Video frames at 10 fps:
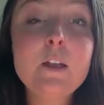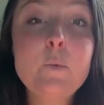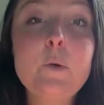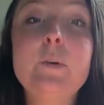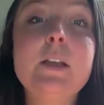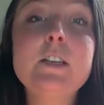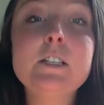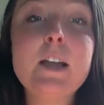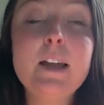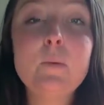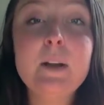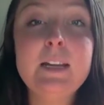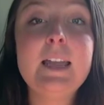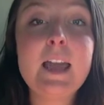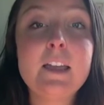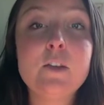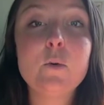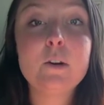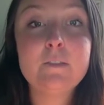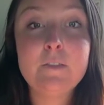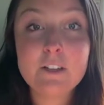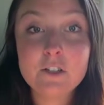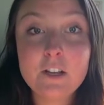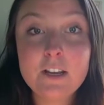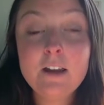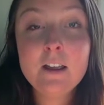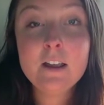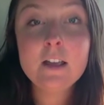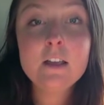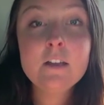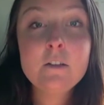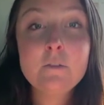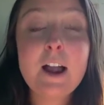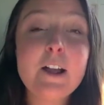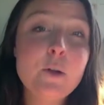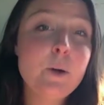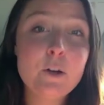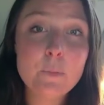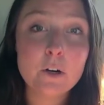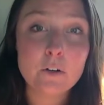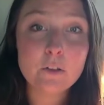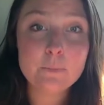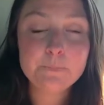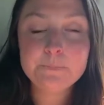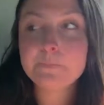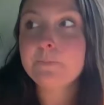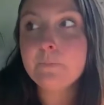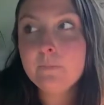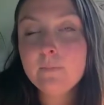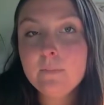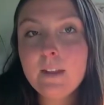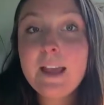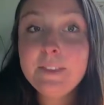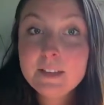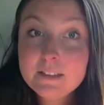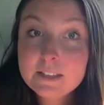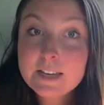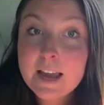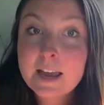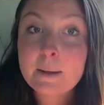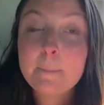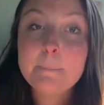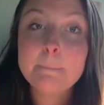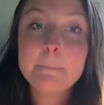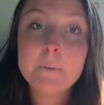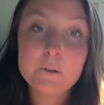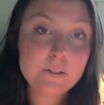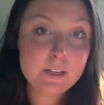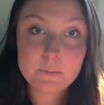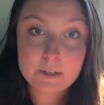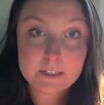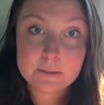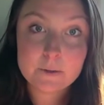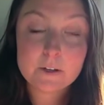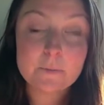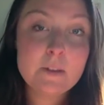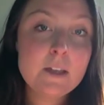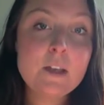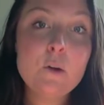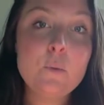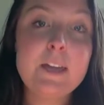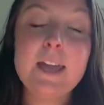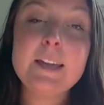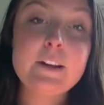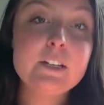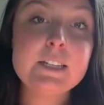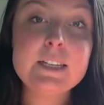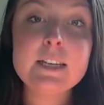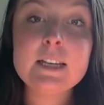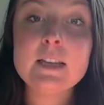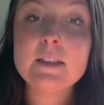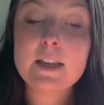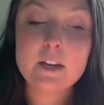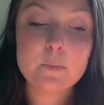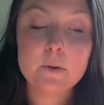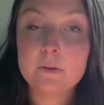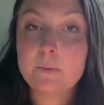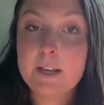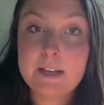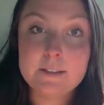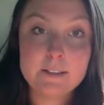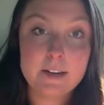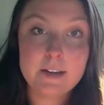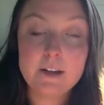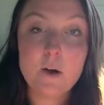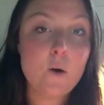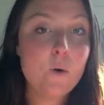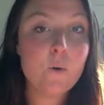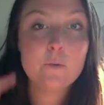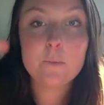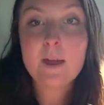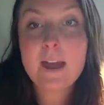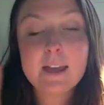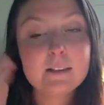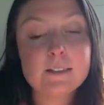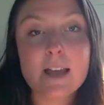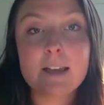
We really just kind of want to get your vision for how you want your birth. At the end of the day, birth is unpredictable. We can't guarantee that your birth plan is going to go from A to Z